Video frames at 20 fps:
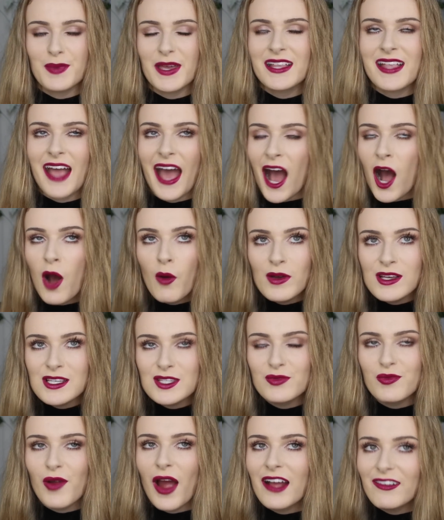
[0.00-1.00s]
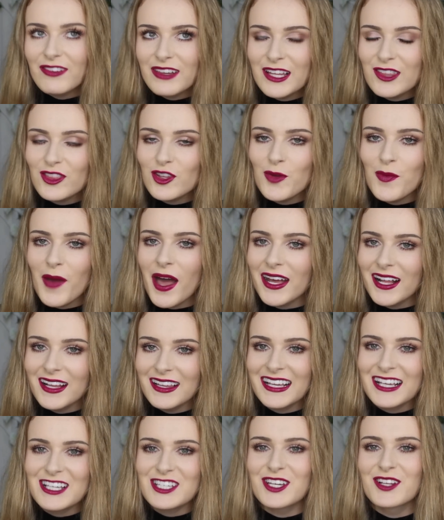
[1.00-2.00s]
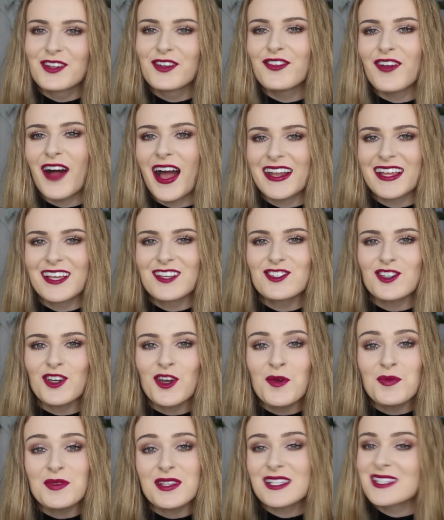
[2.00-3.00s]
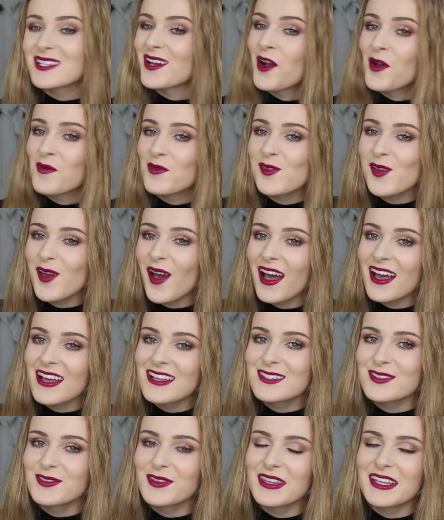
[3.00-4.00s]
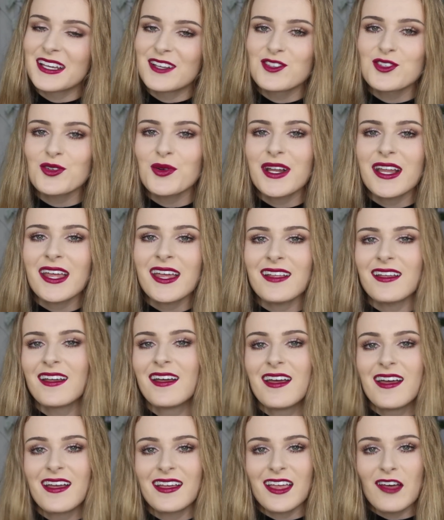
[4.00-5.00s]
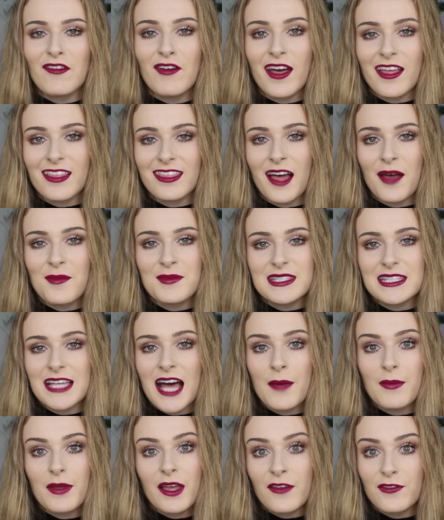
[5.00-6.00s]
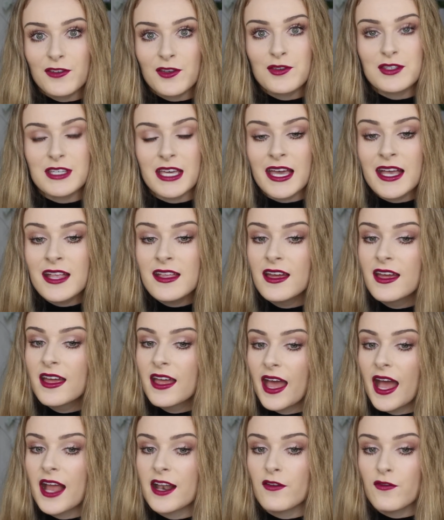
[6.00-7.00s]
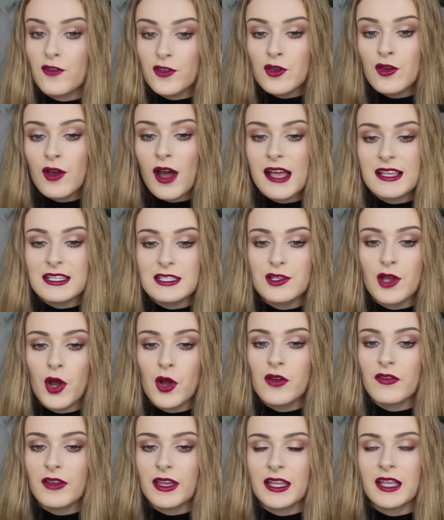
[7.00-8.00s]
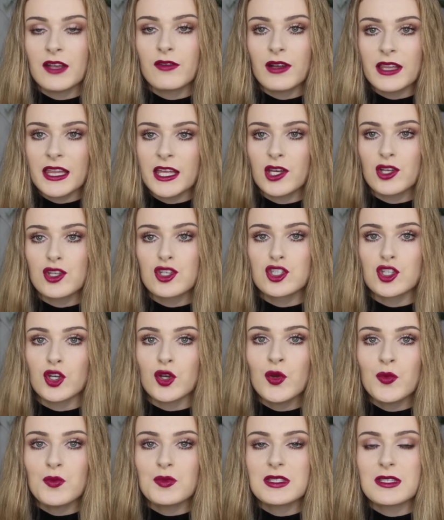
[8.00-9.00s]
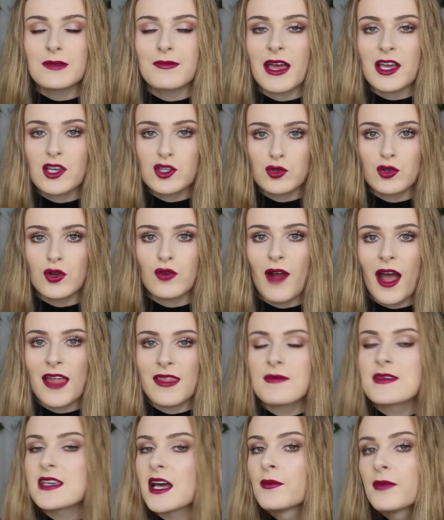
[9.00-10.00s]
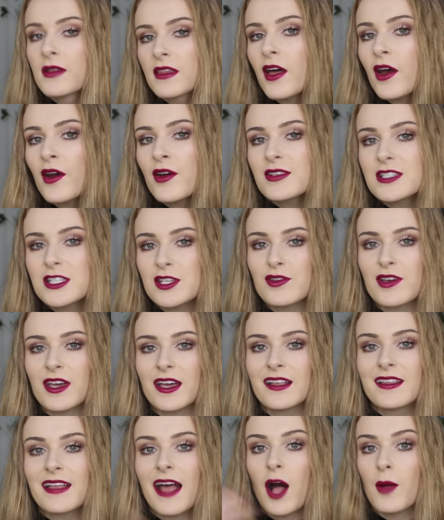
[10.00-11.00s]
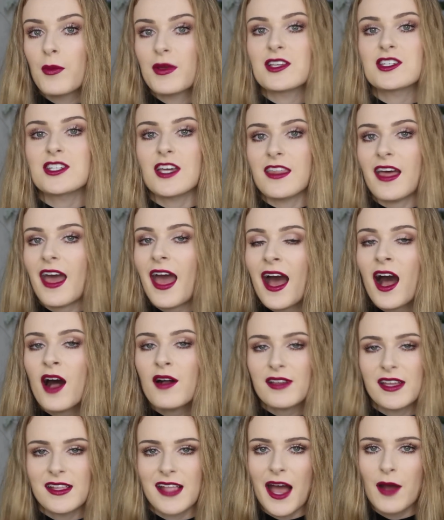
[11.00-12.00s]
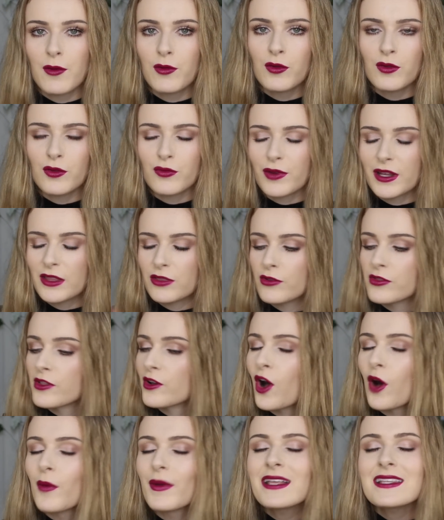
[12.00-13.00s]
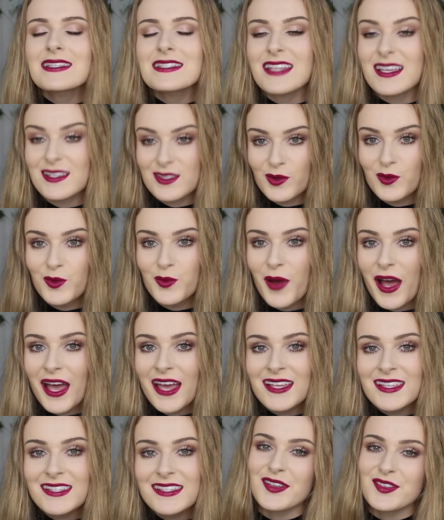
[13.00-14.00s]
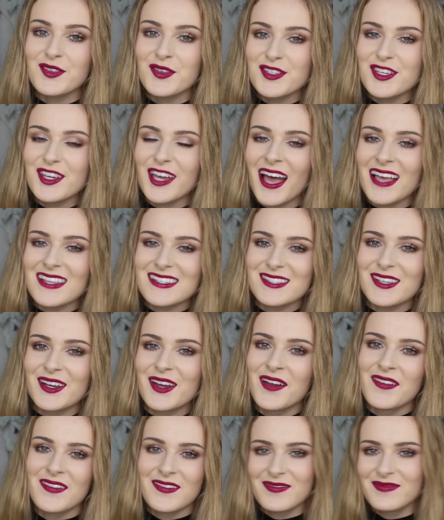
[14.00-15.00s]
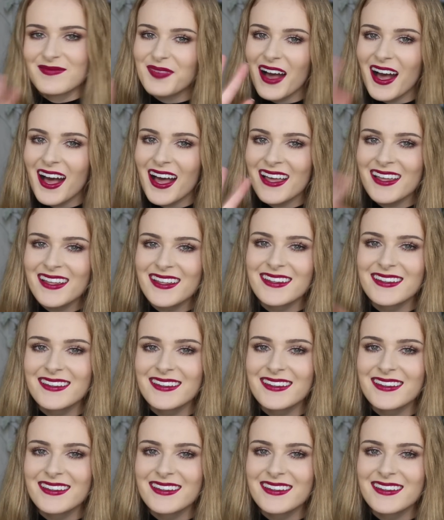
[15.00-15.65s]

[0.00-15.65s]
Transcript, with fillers: spent hours rifling through my collection and finding dupes, so I hope you guys really enjoyed it. Give it a thumbs up if you did, and if you guys know of any really good dupes, make sure to write them down below so you can help each other out, and I will read through the comments as always. Talk to you guys soon. Bye!